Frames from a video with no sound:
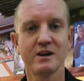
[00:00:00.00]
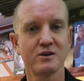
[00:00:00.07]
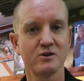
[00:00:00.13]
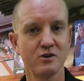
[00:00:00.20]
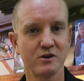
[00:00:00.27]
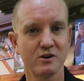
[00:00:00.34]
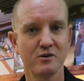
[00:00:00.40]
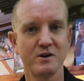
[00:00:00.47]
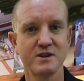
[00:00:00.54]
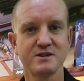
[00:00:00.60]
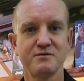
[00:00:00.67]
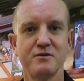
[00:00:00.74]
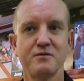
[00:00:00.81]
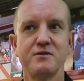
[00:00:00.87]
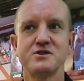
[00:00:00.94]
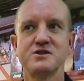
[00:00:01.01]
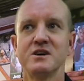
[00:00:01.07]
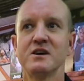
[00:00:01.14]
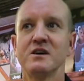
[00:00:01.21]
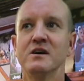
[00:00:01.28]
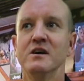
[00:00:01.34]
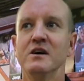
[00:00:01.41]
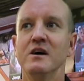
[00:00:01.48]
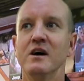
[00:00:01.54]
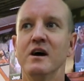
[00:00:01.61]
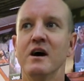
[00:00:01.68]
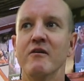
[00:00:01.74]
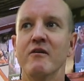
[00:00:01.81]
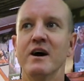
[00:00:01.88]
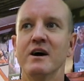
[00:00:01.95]
get darker ones if you're fishing
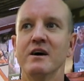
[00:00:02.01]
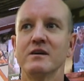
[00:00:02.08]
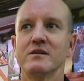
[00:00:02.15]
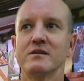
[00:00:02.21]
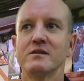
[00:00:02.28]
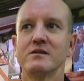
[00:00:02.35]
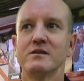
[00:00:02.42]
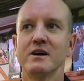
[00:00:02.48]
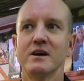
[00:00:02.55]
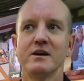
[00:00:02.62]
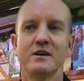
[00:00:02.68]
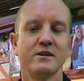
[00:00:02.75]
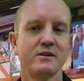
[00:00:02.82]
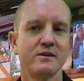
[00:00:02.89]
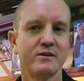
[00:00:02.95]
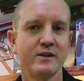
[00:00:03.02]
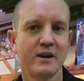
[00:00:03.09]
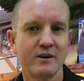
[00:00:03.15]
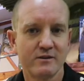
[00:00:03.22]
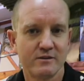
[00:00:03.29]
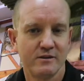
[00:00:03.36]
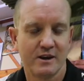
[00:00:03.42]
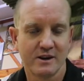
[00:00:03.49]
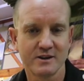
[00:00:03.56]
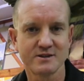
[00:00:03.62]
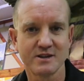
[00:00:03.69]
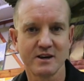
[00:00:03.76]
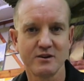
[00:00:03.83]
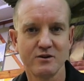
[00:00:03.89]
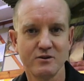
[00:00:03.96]
around that, like I
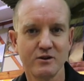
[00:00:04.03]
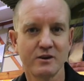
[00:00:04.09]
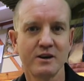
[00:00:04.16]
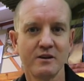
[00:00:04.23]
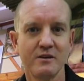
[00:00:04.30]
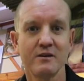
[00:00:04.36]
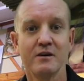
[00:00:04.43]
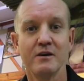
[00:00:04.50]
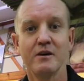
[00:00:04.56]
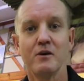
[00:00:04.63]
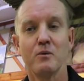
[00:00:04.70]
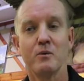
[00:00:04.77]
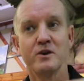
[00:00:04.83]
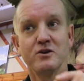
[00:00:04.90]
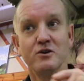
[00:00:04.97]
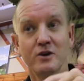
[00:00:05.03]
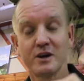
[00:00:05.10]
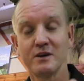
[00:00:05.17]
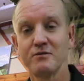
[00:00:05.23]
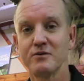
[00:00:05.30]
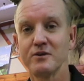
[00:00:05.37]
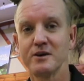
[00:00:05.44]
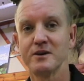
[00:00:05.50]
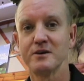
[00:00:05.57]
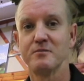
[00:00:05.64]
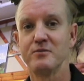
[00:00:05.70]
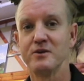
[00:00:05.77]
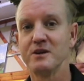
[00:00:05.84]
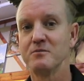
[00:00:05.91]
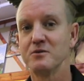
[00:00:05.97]
say, when you're looking for the
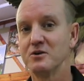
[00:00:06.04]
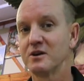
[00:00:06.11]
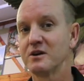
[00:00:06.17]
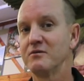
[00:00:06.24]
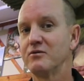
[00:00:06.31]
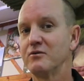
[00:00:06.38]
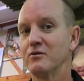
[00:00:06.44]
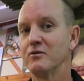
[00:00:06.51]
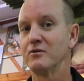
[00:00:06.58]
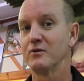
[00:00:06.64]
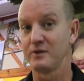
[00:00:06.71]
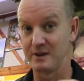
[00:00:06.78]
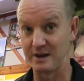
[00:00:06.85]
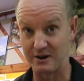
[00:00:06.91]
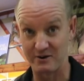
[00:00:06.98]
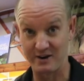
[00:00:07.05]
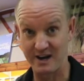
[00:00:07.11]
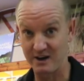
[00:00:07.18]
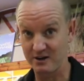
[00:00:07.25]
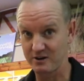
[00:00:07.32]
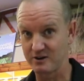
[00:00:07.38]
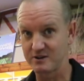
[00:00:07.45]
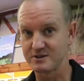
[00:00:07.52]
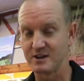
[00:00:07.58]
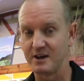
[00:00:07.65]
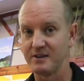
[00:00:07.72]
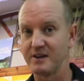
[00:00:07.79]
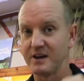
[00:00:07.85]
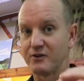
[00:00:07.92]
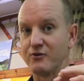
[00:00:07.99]
bream, you're looking for, yeah, on our
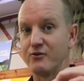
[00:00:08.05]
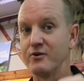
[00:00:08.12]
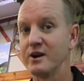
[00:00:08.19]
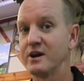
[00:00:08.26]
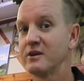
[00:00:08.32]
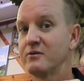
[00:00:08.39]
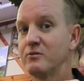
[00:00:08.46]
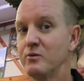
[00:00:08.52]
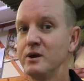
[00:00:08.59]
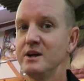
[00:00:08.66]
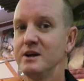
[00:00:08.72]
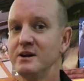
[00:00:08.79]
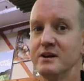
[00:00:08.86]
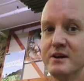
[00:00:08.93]
coastline, that red weed.